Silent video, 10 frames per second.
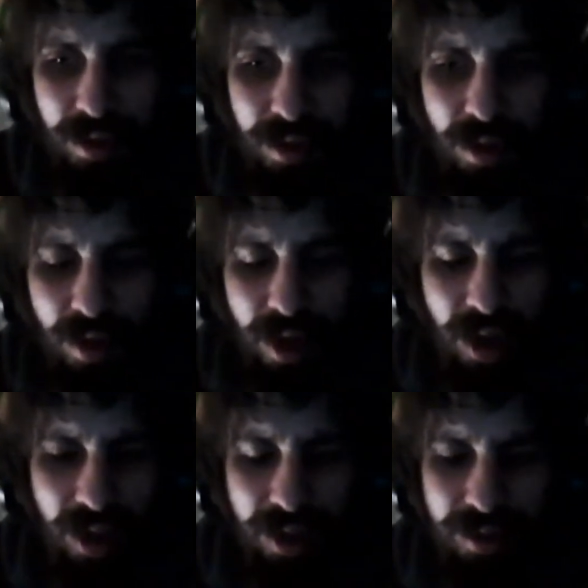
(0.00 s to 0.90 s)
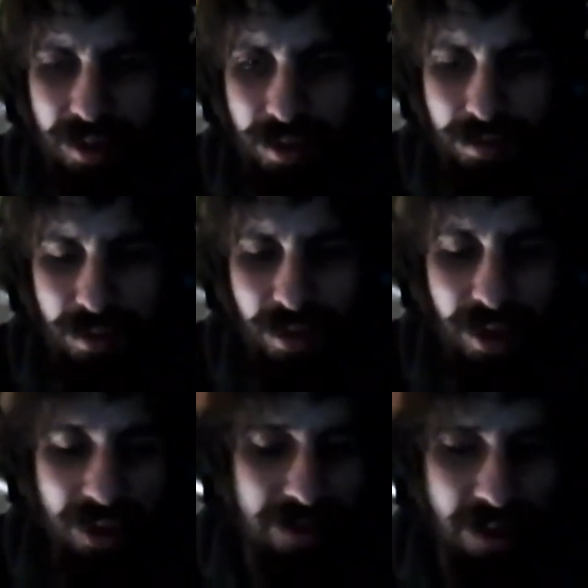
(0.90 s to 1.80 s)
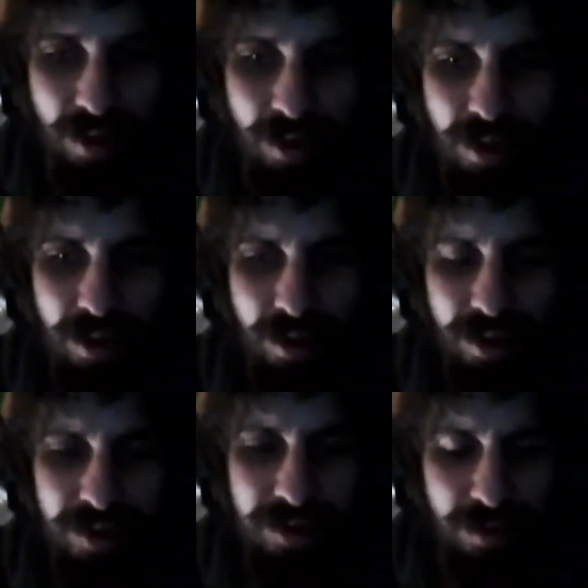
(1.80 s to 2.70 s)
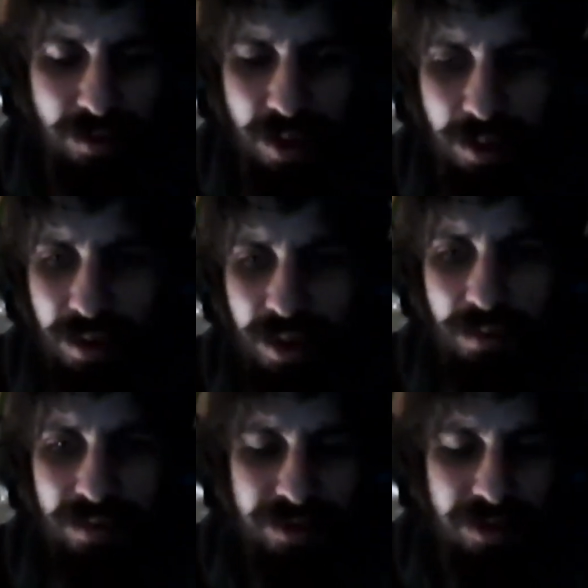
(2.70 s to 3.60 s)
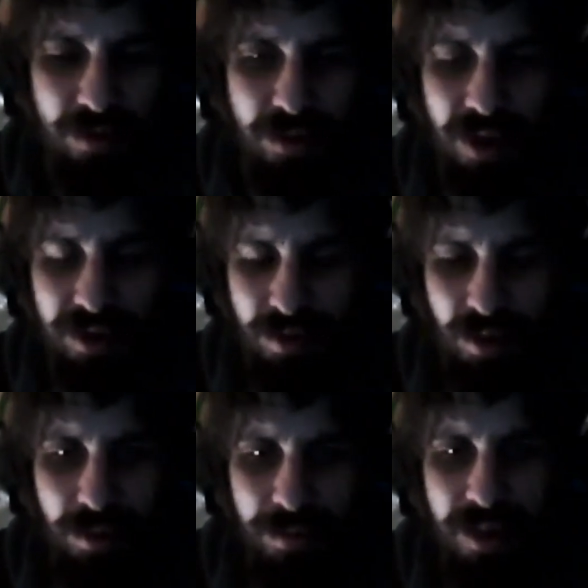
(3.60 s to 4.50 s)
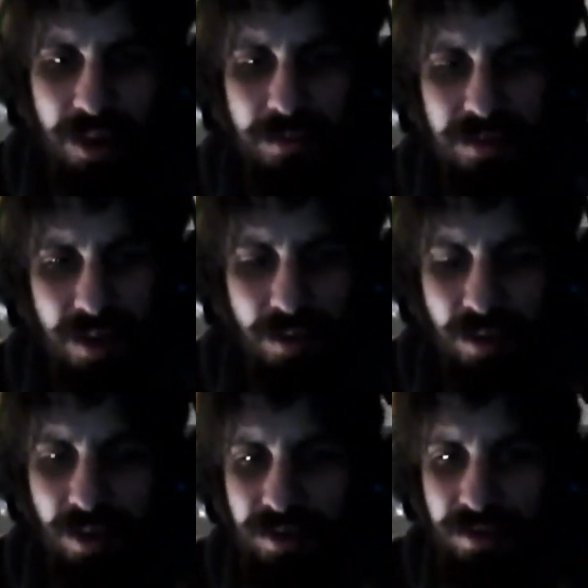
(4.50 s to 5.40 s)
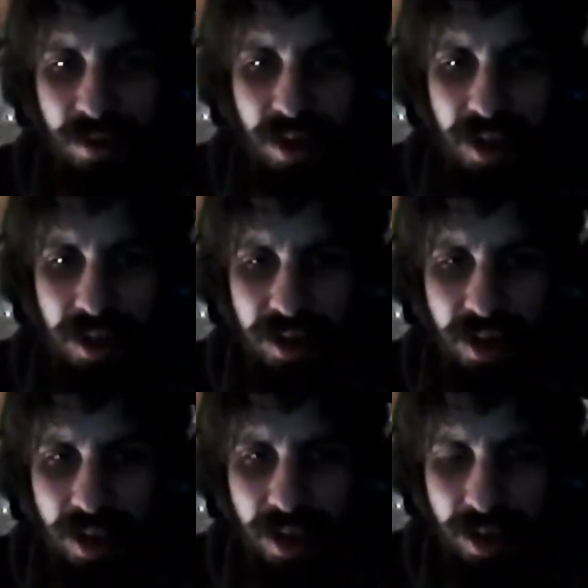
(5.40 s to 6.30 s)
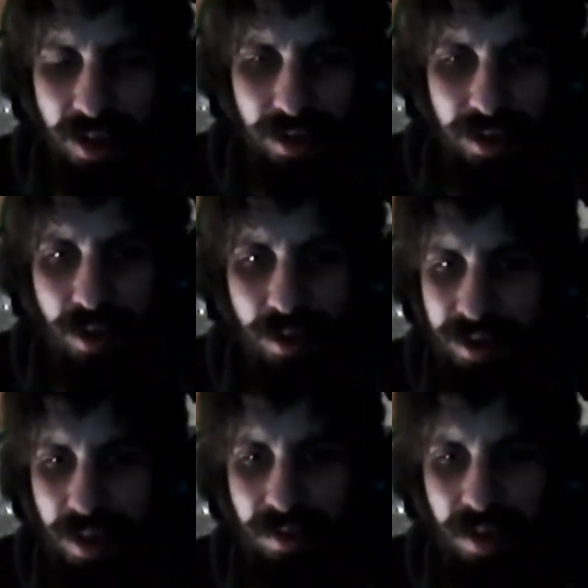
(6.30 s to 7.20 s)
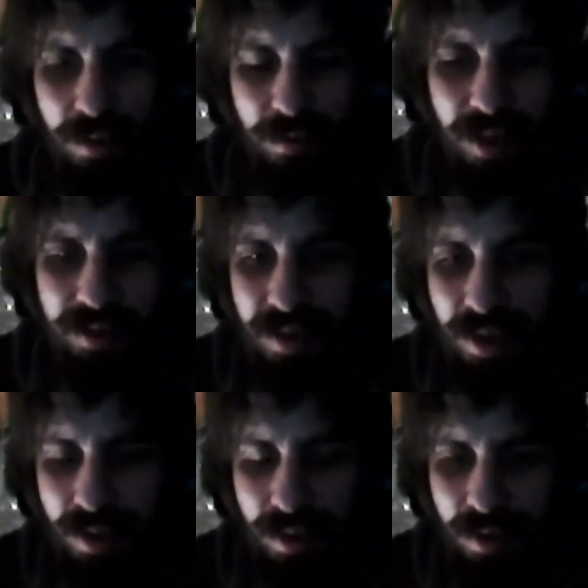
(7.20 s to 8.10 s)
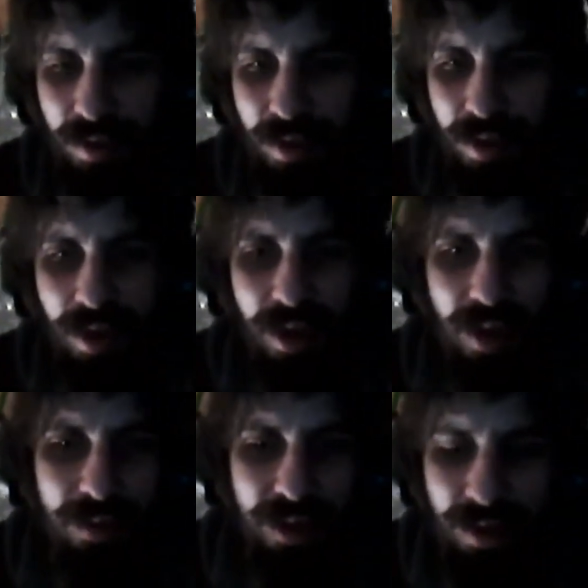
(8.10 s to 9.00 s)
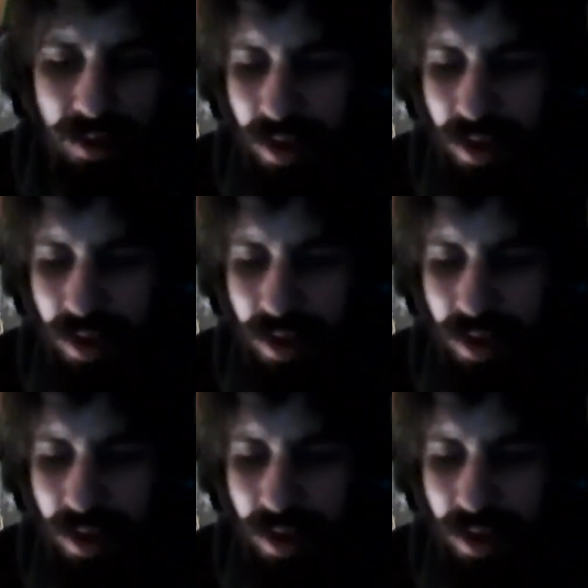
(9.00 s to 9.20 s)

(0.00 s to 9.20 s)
I think, like I said earlier, it's just when it becomes too much, where it becomes a real strain, and things get messy. I mean,